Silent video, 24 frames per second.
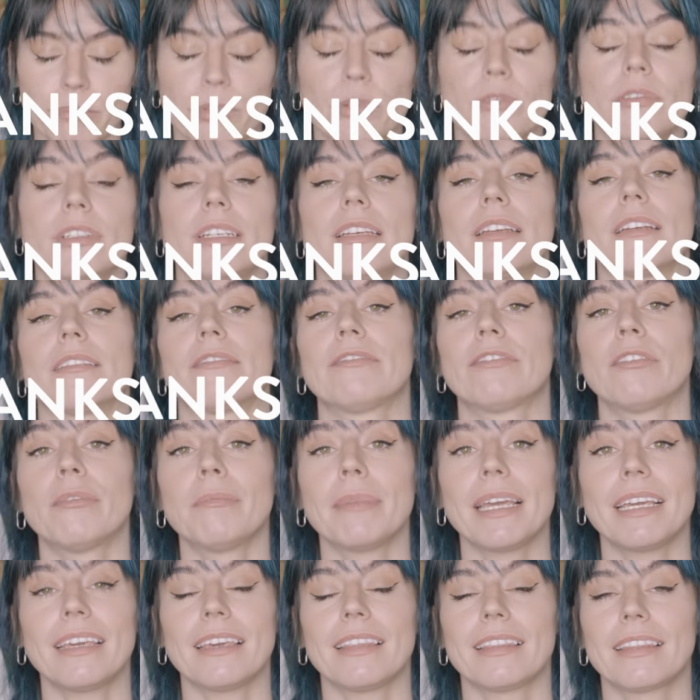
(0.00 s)
Putin, for
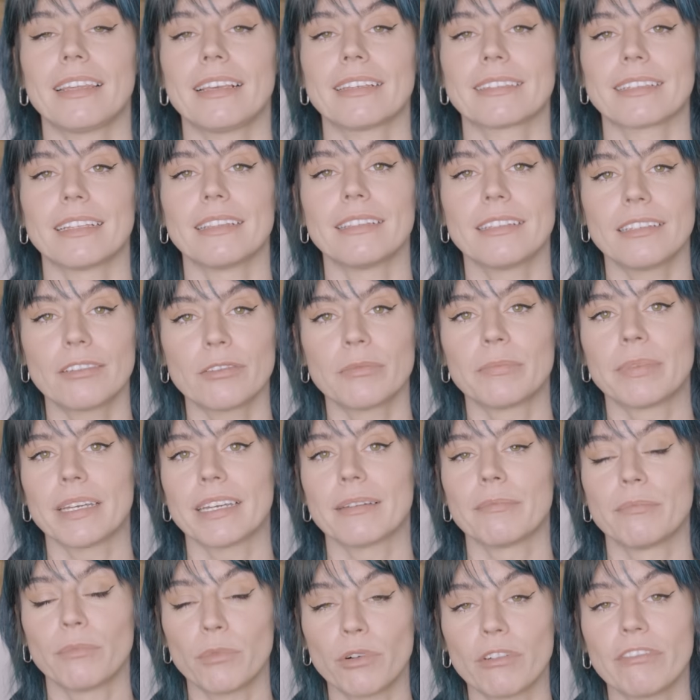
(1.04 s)
making things a little
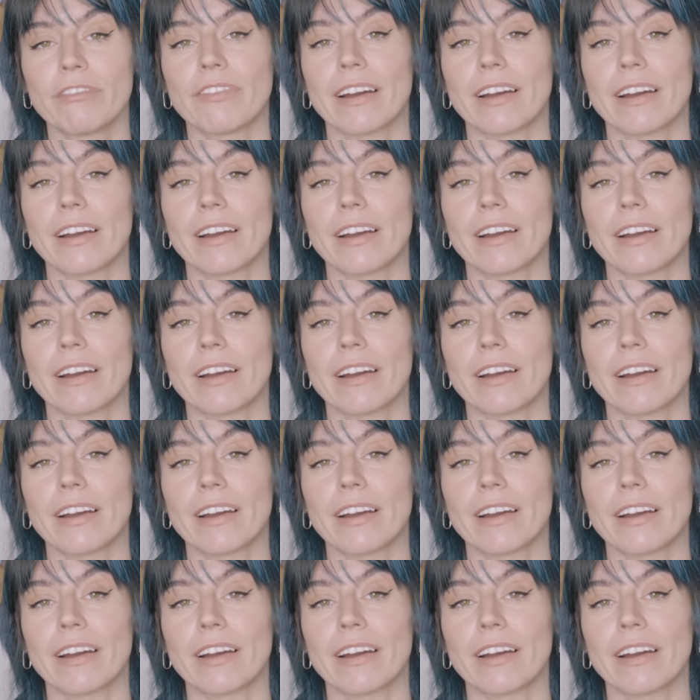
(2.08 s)
bit more